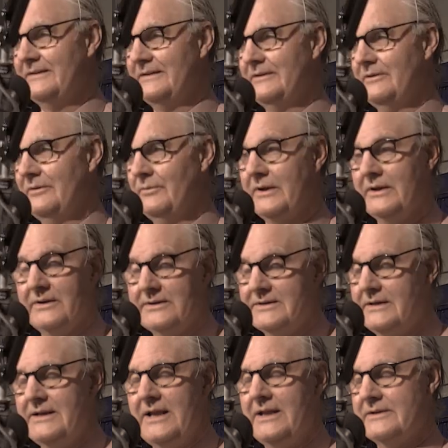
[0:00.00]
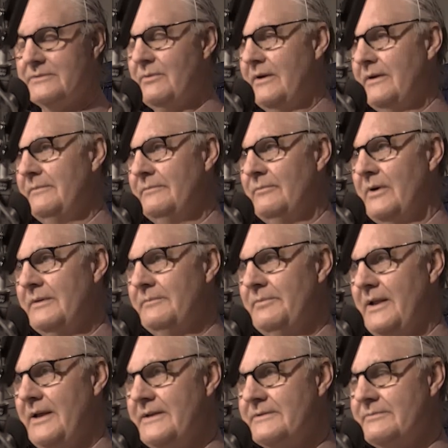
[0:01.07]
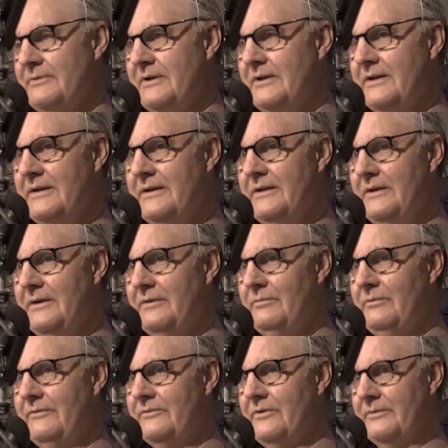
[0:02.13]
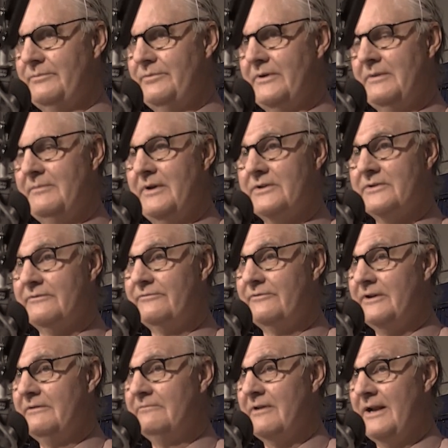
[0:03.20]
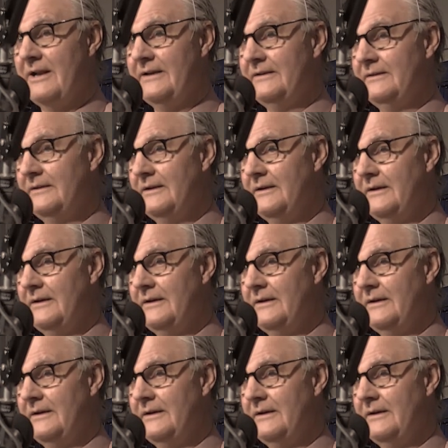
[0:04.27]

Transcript: You know, the Tin Hut's one place where we've got pretty much a free rein.